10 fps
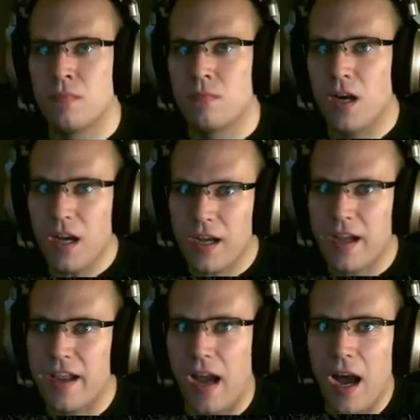
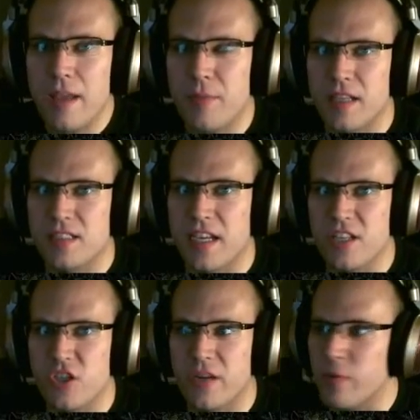Hi, I am
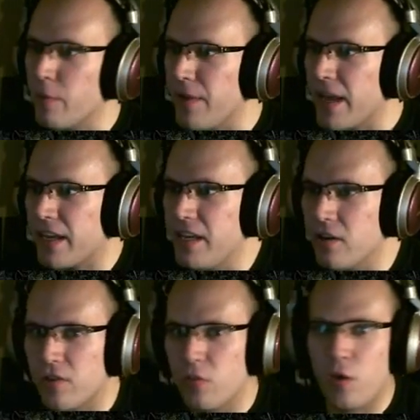Kentageon, and we're back
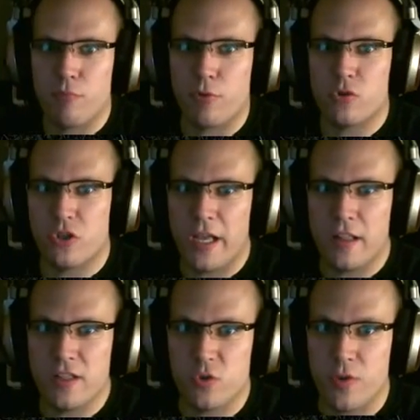here in the One Bro
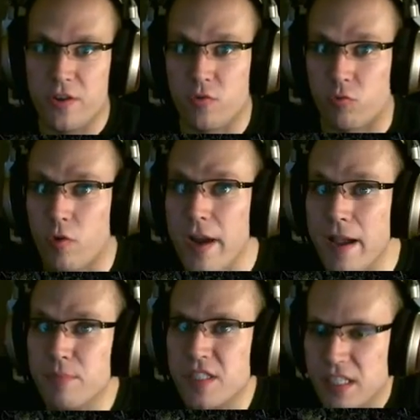Challenge with
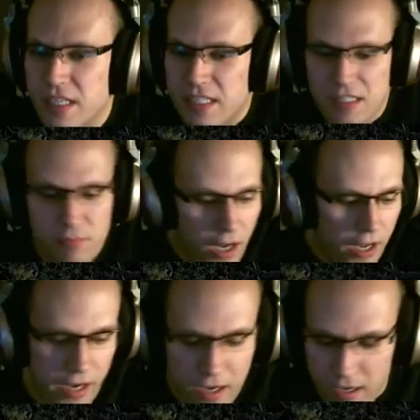Gramps, and
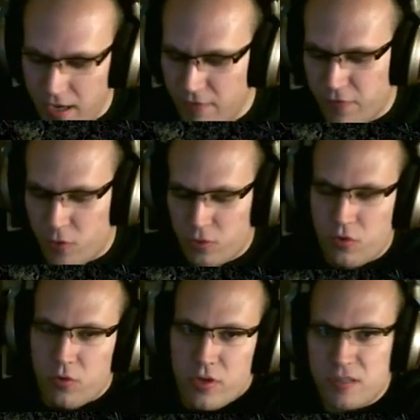my headphone
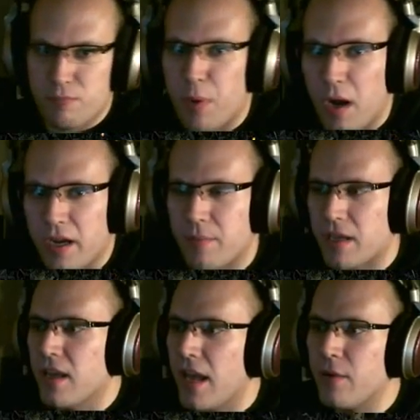cord is bugging me.
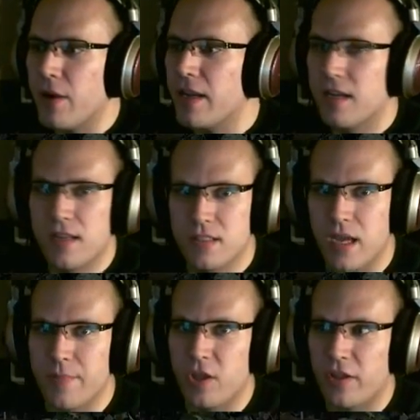Anyway,
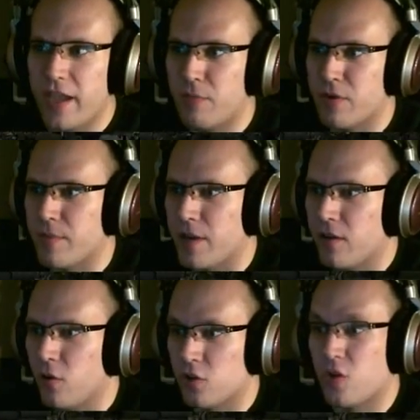time to kill a Capra Demon.
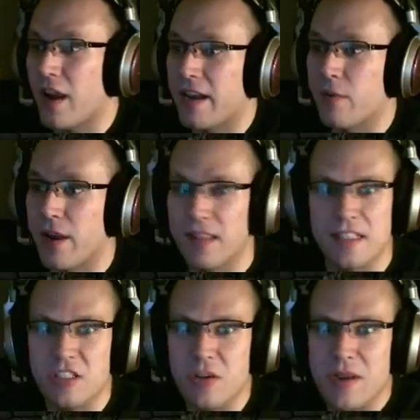Or try, anyway.
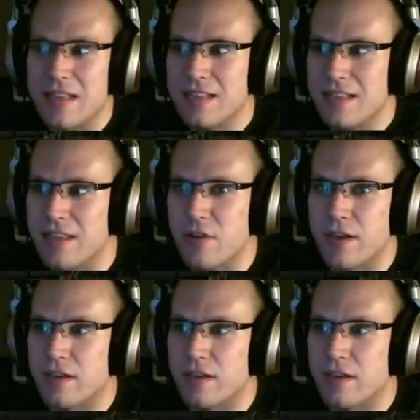Let's do it! Let's do it.